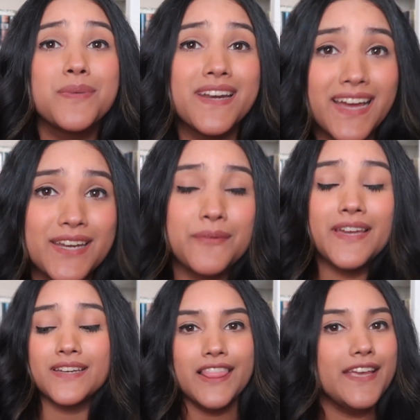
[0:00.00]
But
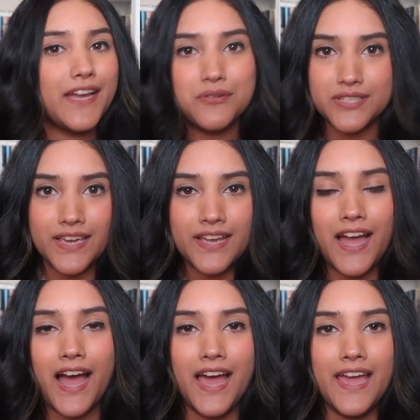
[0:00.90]
anyway, like I was saying,
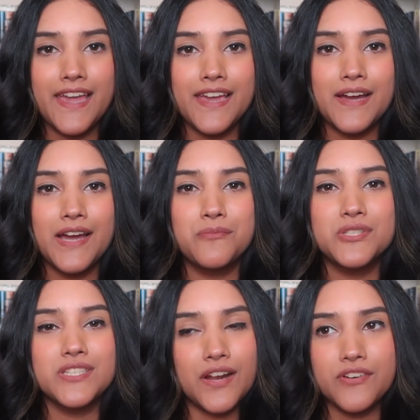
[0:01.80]
I
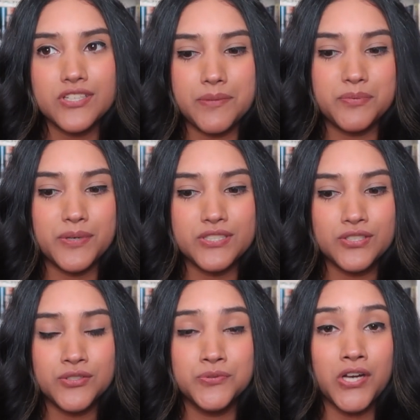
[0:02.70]
was never the type of
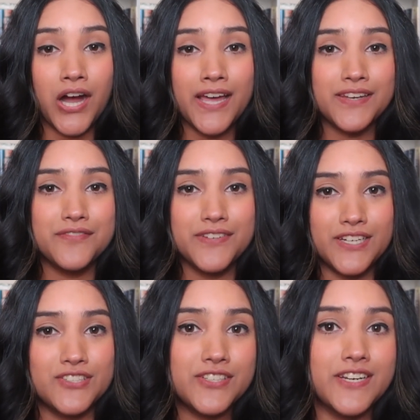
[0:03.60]
person to not
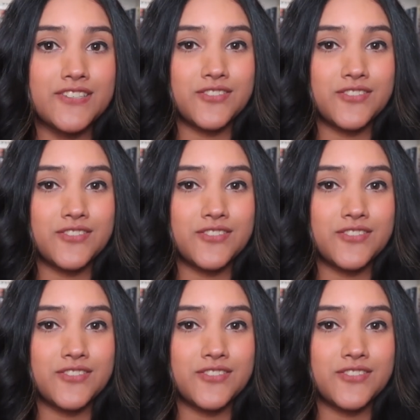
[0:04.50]
finish series.